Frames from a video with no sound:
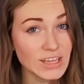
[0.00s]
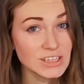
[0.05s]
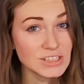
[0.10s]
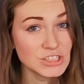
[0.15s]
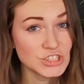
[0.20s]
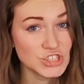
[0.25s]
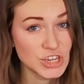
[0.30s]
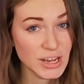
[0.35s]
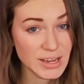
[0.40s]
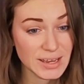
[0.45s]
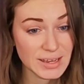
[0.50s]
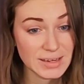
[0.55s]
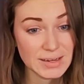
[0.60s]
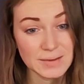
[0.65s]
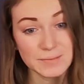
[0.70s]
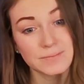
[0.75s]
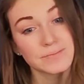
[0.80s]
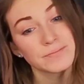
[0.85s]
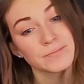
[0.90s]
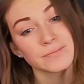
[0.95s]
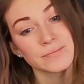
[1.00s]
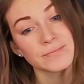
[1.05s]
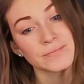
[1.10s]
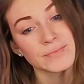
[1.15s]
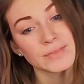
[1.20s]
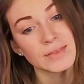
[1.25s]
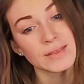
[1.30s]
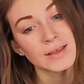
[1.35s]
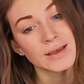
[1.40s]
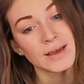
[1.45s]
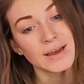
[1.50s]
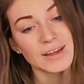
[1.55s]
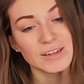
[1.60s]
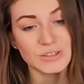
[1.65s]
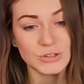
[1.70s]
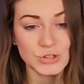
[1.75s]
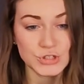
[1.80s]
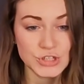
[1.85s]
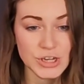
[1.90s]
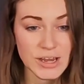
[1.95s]
can check it.
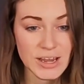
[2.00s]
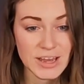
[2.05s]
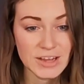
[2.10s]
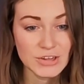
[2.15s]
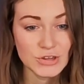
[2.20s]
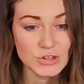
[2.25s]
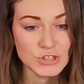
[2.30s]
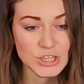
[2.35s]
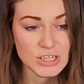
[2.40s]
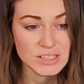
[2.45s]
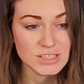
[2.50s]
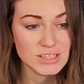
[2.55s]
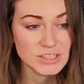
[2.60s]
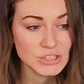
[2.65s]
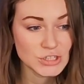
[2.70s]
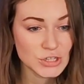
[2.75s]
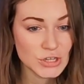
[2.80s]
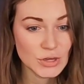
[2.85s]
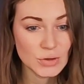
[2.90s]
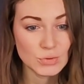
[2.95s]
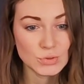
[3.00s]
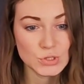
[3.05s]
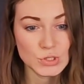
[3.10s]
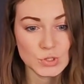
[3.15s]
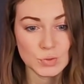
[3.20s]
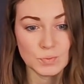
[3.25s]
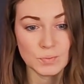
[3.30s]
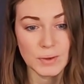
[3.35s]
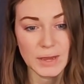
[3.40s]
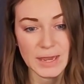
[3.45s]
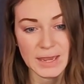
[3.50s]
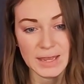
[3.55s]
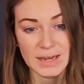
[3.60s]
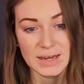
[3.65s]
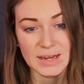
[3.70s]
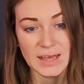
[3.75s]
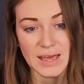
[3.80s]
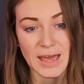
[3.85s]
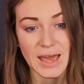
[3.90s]
To check it, you just need to go to Main